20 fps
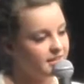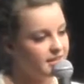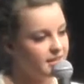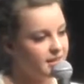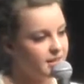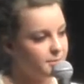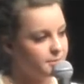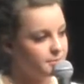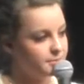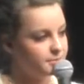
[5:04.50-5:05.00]

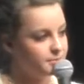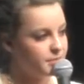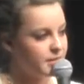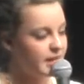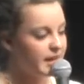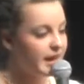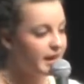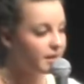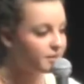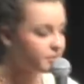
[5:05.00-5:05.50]

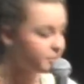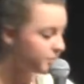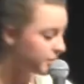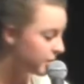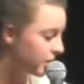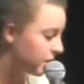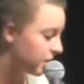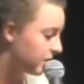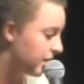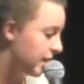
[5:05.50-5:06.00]
we have him
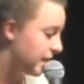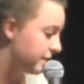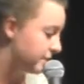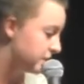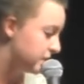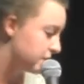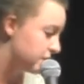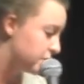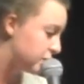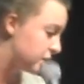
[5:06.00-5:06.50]
in our
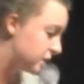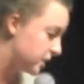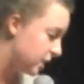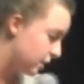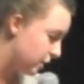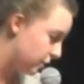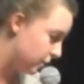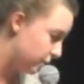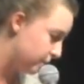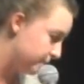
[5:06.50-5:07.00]
lives.
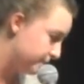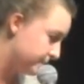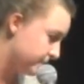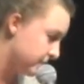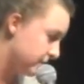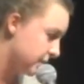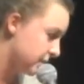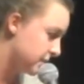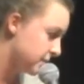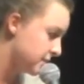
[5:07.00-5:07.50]
So,
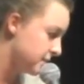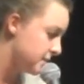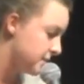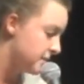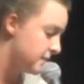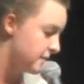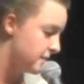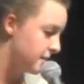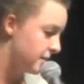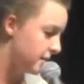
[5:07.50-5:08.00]

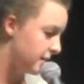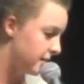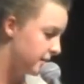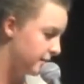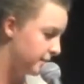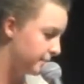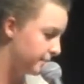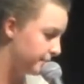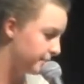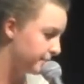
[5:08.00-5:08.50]

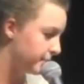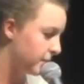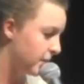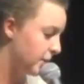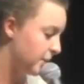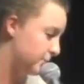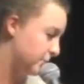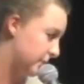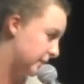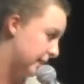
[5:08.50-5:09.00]
on
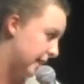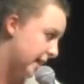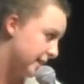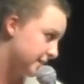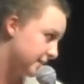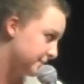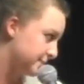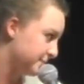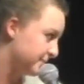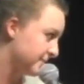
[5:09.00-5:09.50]
with
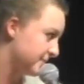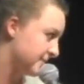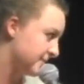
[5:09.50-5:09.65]
that.